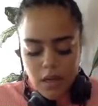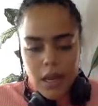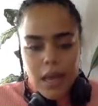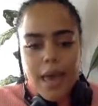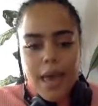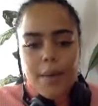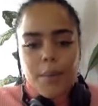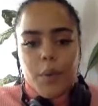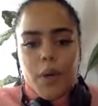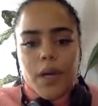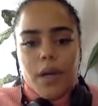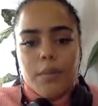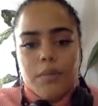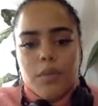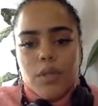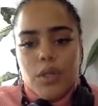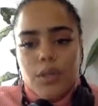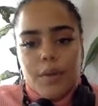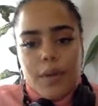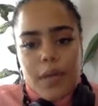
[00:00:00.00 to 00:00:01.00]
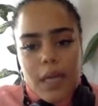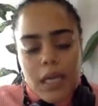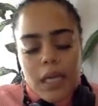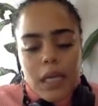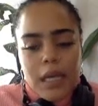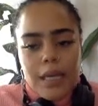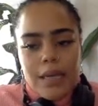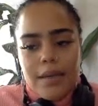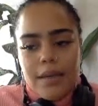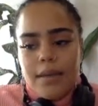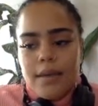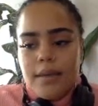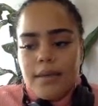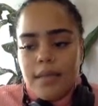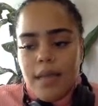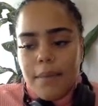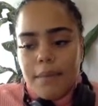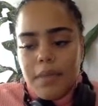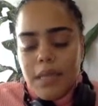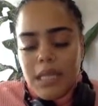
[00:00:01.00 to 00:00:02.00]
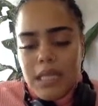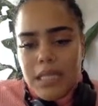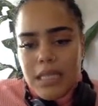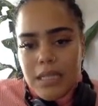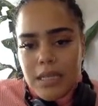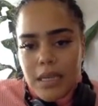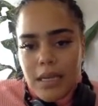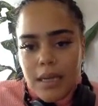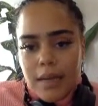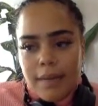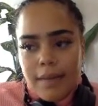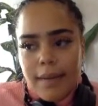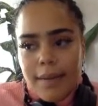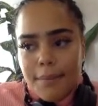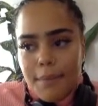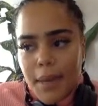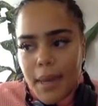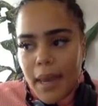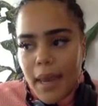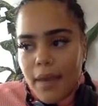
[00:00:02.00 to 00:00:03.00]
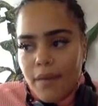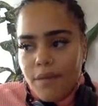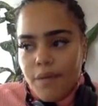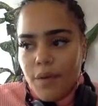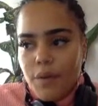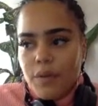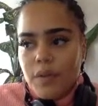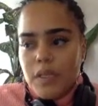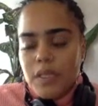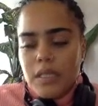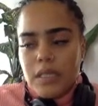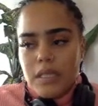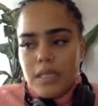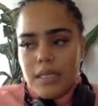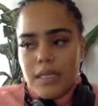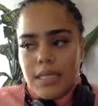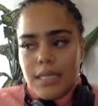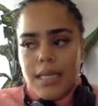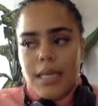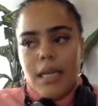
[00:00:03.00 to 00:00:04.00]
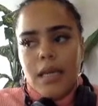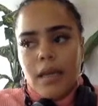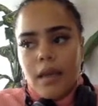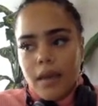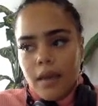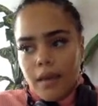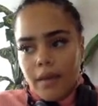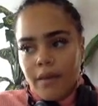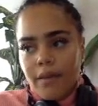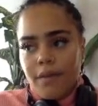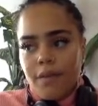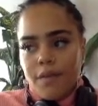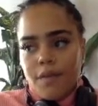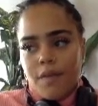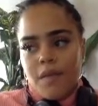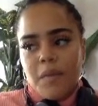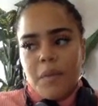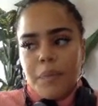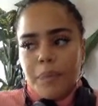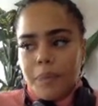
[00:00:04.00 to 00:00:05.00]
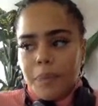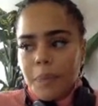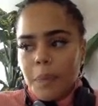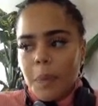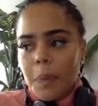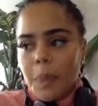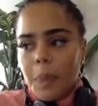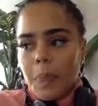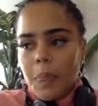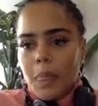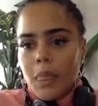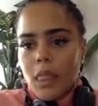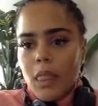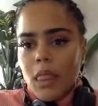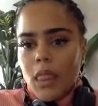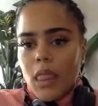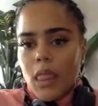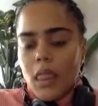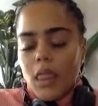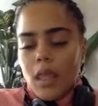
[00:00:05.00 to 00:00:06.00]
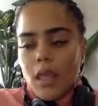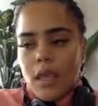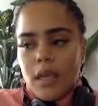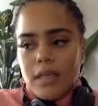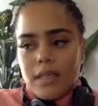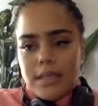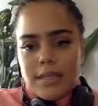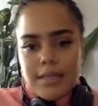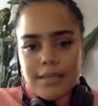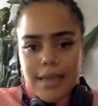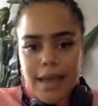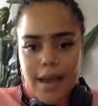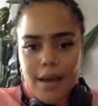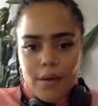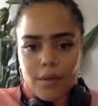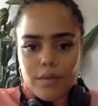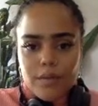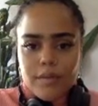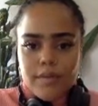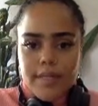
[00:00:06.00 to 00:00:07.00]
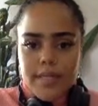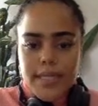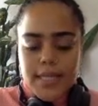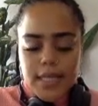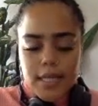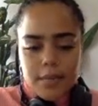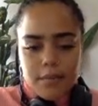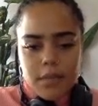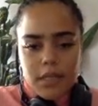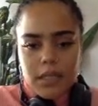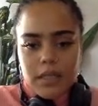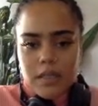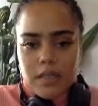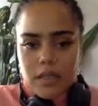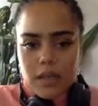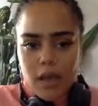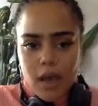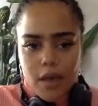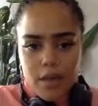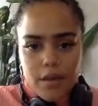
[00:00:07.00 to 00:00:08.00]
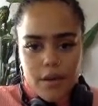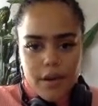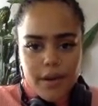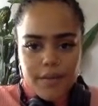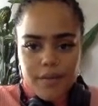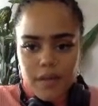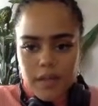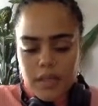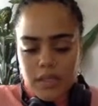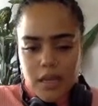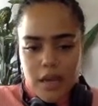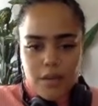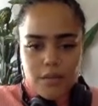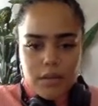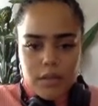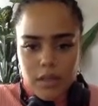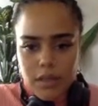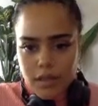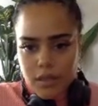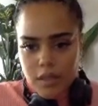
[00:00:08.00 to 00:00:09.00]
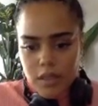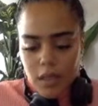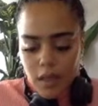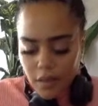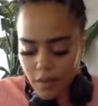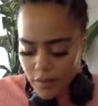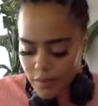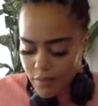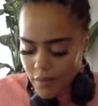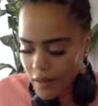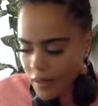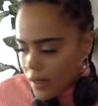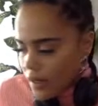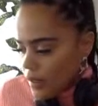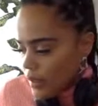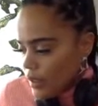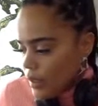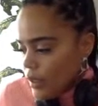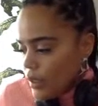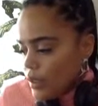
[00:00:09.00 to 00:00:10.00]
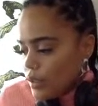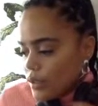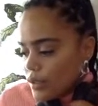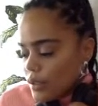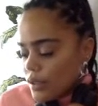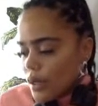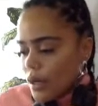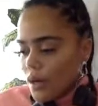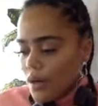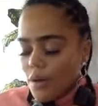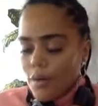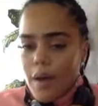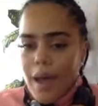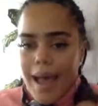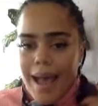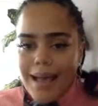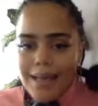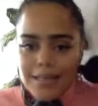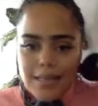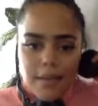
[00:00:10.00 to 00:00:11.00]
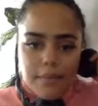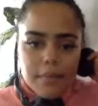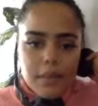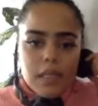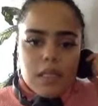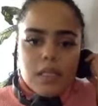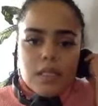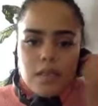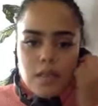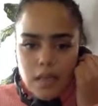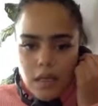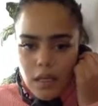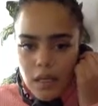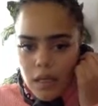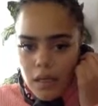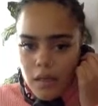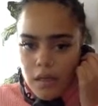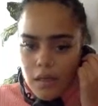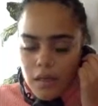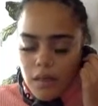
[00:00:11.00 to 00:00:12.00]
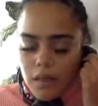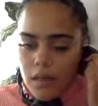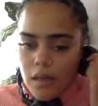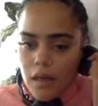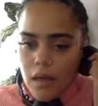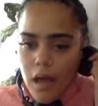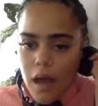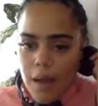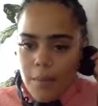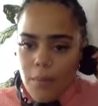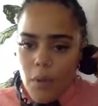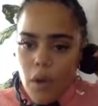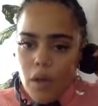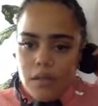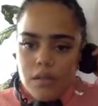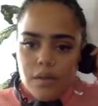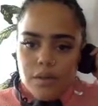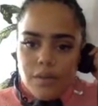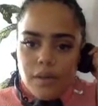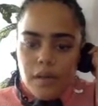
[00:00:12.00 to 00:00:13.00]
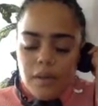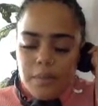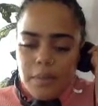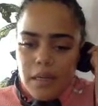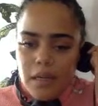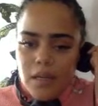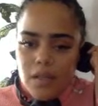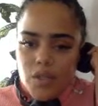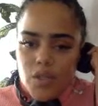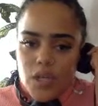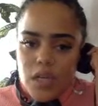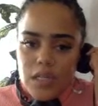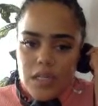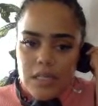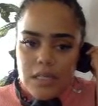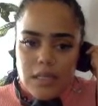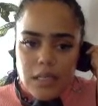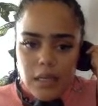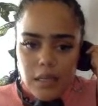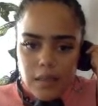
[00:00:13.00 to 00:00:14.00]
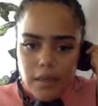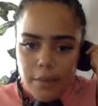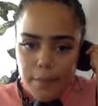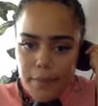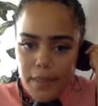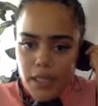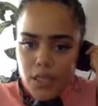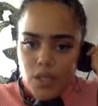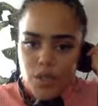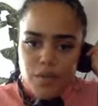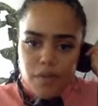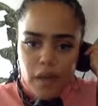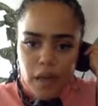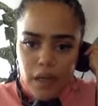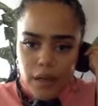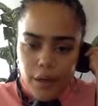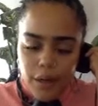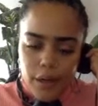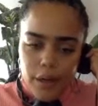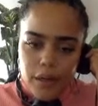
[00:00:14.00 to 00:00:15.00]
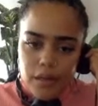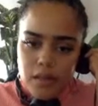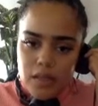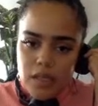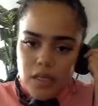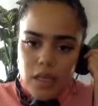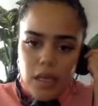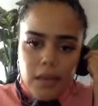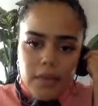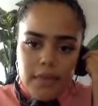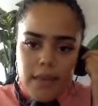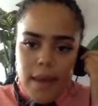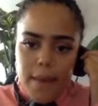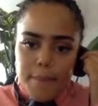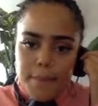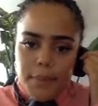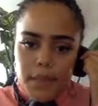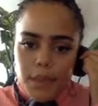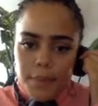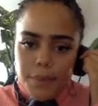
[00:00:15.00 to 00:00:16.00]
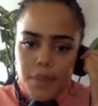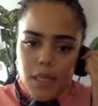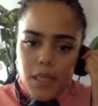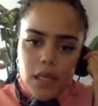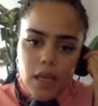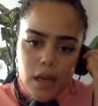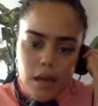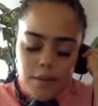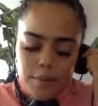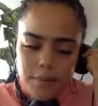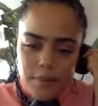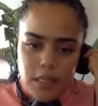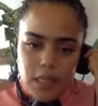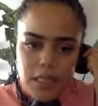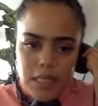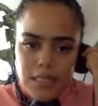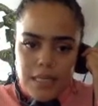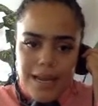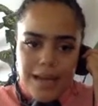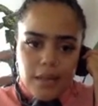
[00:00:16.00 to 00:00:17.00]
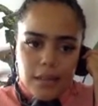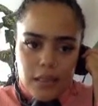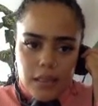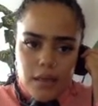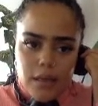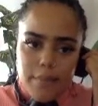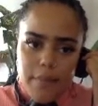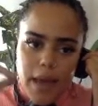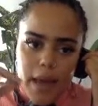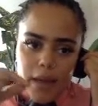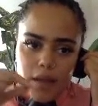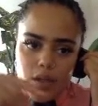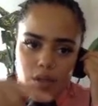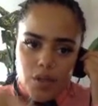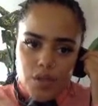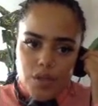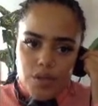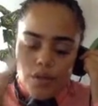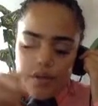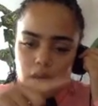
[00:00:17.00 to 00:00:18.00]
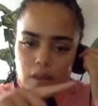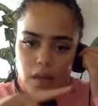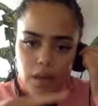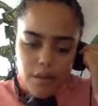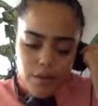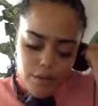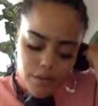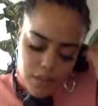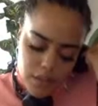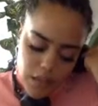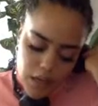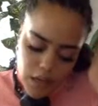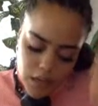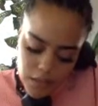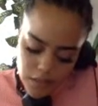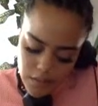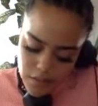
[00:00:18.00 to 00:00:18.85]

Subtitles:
And what I'm doing is I'm listening in my headphones to see if it sounds seamless together, if it sounds good together, right? So as I'm listening, I'm also going to be adjusting the pitch fader to get that BPM exactly to match the other side.